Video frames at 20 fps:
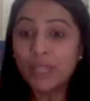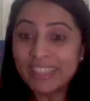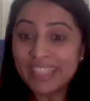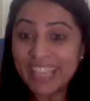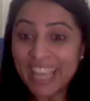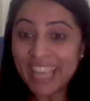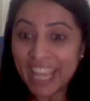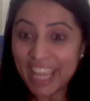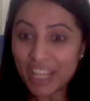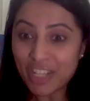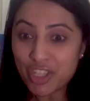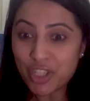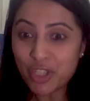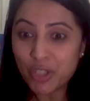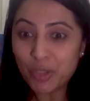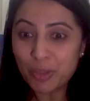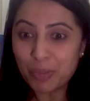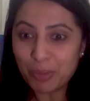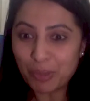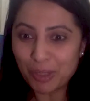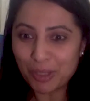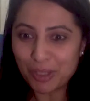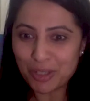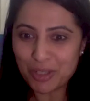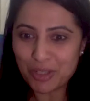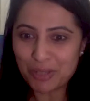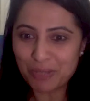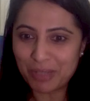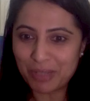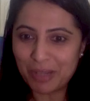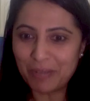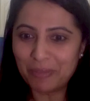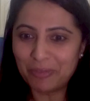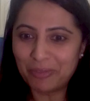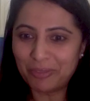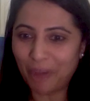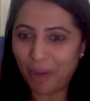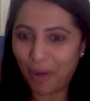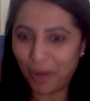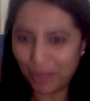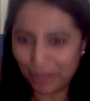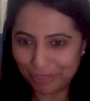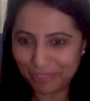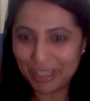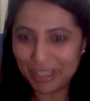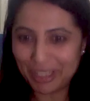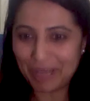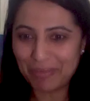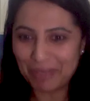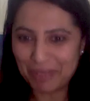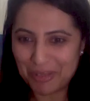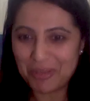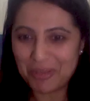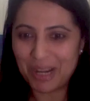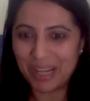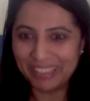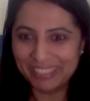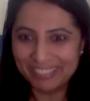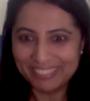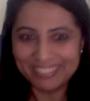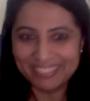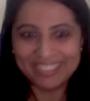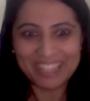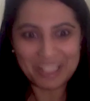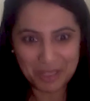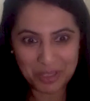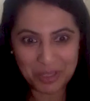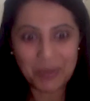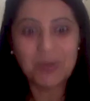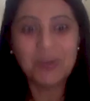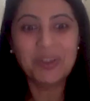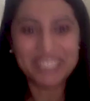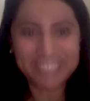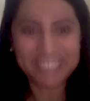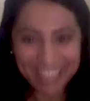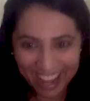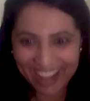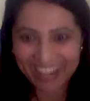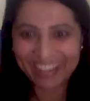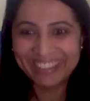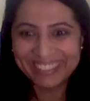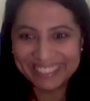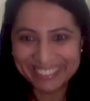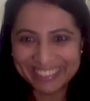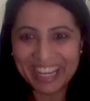the age group also, Suma. All of them who won, they're so young. I mean,